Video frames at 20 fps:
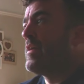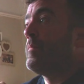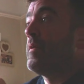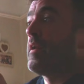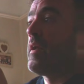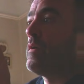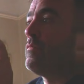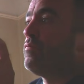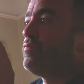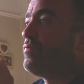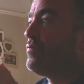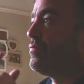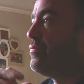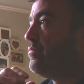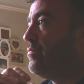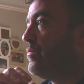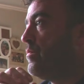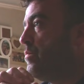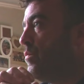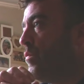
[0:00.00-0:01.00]
you'd be like,
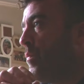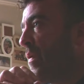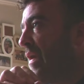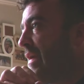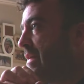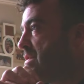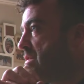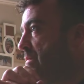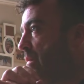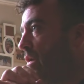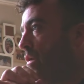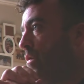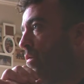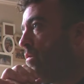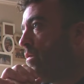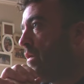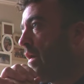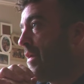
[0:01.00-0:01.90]
we'll bring tomorrow.